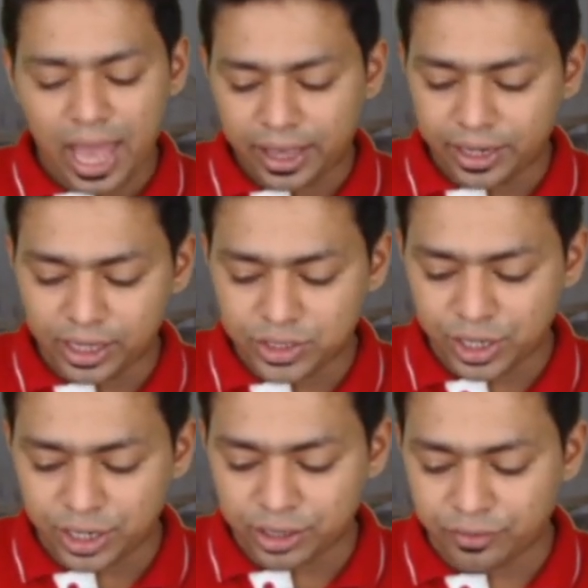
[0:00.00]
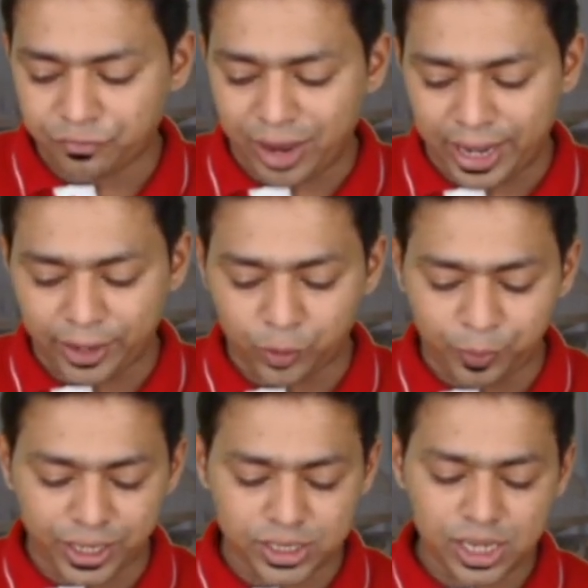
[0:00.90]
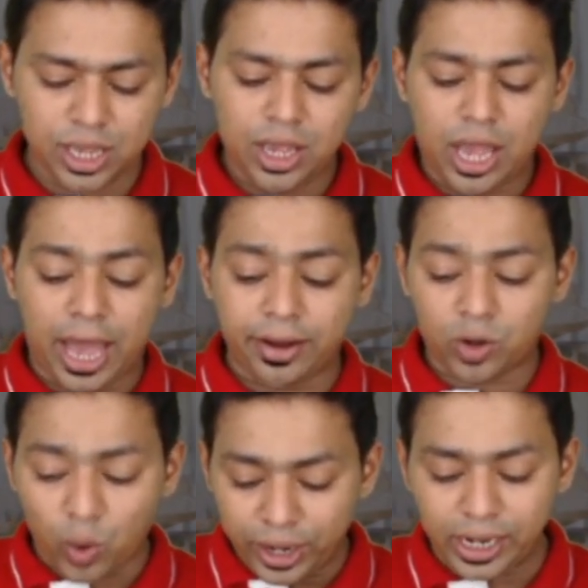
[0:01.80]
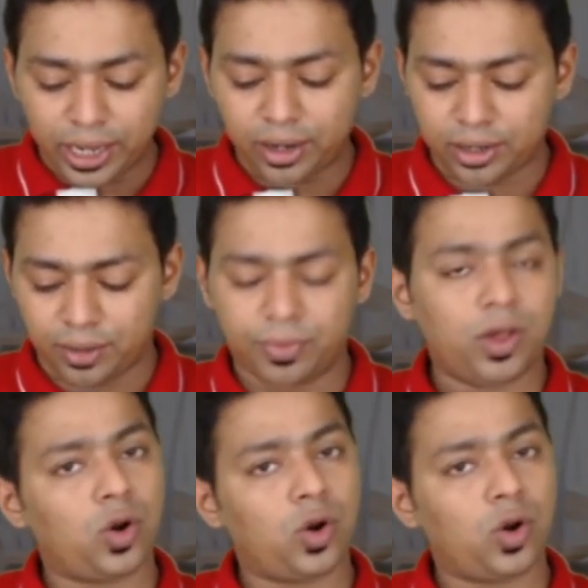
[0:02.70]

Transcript: Agriculture income 5 lakh rupees and royalty income.